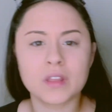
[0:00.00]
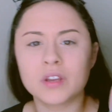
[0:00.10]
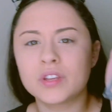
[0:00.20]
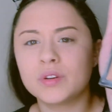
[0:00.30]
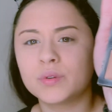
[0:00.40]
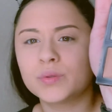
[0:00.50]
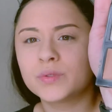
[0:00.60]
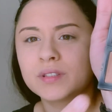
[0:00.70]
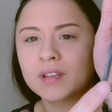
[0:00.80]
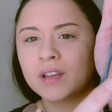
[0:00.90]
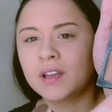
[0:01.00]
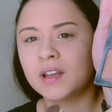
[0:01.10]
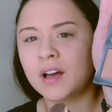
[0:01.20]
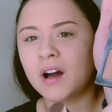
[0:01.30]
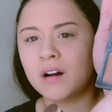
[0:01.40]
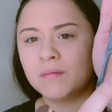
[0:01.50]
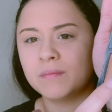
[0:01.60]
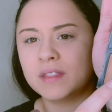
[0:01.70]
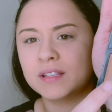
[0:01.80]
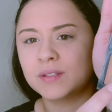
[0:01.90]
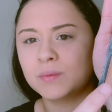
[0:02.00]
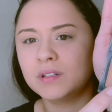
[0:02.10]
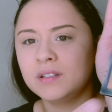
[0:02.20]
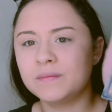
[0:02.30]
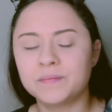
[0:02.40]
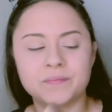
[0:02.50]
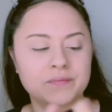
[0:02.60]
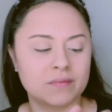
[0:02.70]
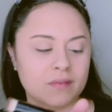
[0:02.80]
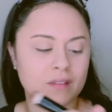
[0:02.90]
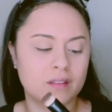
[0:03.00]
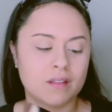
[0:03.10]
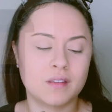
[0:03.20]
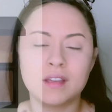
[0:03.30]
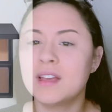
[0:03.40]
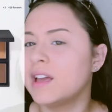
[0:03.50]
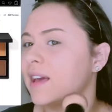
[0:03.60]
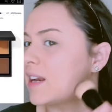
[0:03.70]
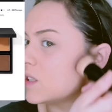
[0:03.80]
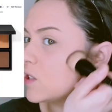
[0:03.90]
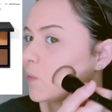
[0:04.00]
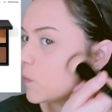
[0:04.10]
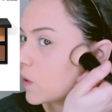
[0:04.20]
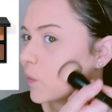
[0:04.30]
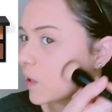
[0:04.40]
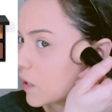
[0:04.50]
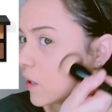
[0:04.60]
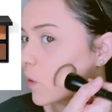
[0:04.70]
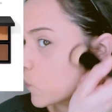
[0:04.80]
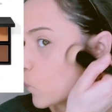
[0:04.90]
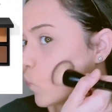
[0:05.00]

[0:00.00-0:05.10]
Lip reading: use this one, and I just fit it right here.